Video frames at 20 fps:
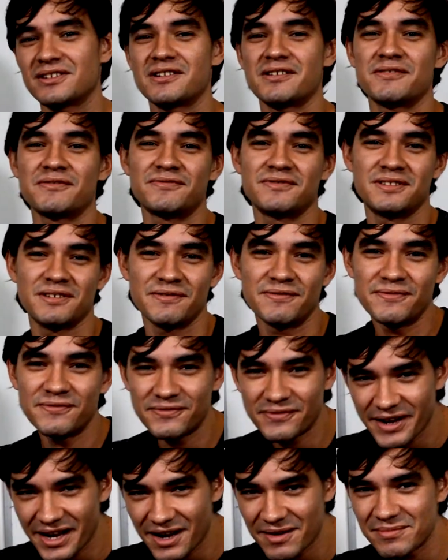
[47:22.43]
of the
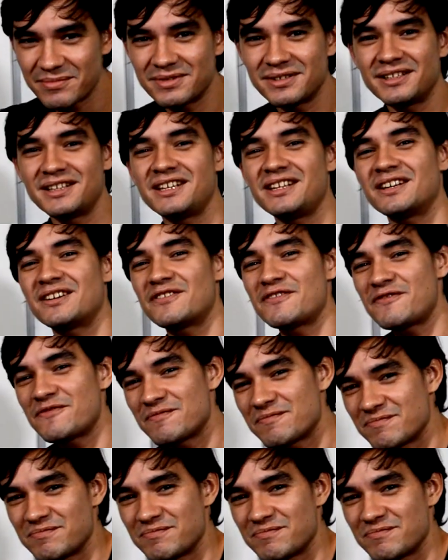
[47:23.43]
family of